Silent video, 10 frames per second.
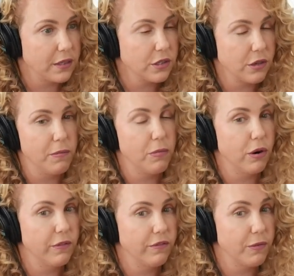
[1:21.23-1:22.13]
It's so
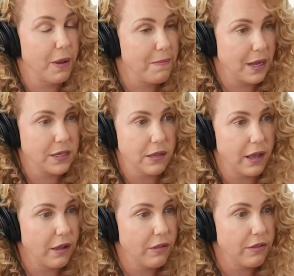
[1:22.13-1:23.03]
important for my mental
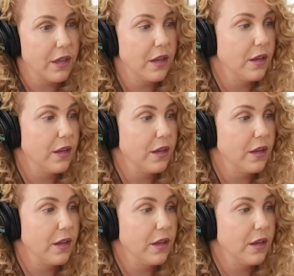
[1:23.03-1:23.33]
health